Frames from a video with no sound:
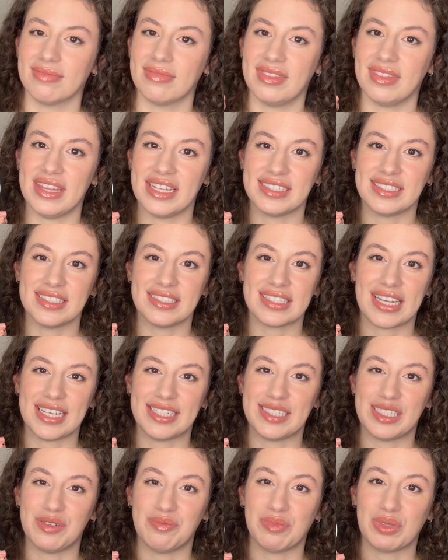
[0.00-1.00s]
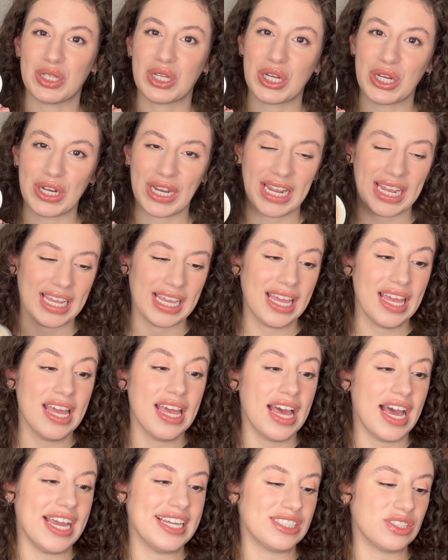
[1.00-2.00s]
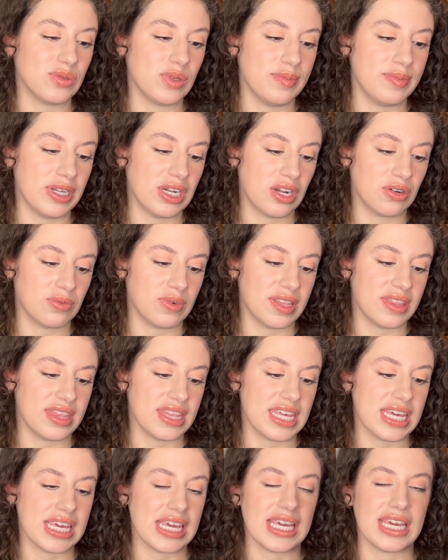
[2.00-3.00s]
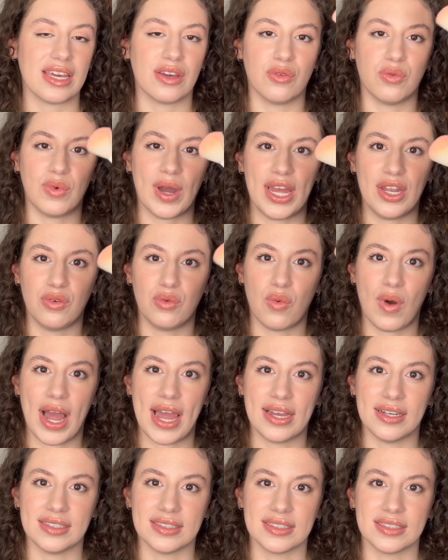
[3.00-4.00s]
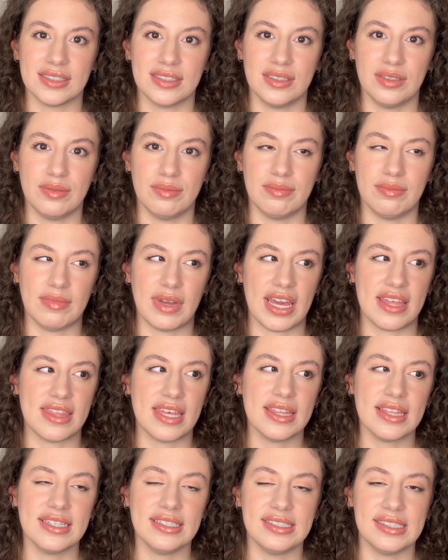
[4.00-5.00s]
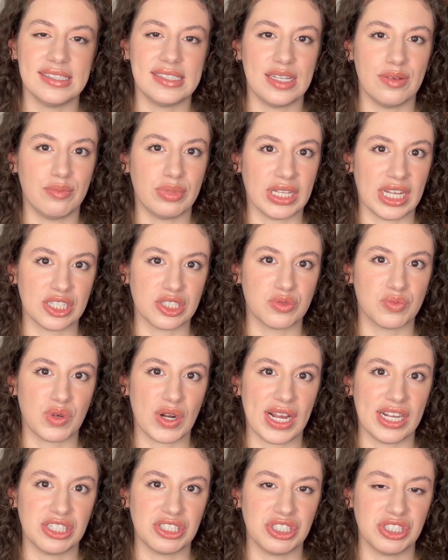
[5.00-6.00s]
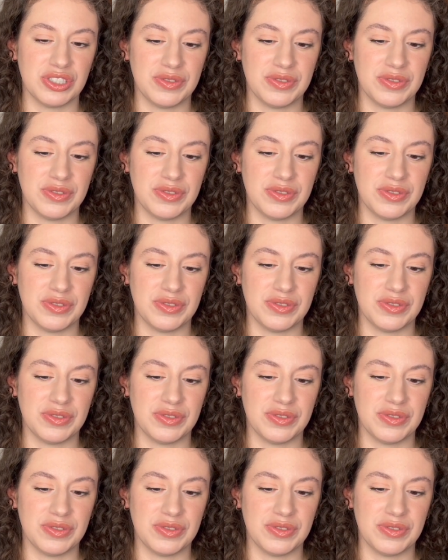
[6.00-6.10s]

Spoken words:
This is nice and blurring. I sweep it on with the Wet n Wild, I think this is the blush brush.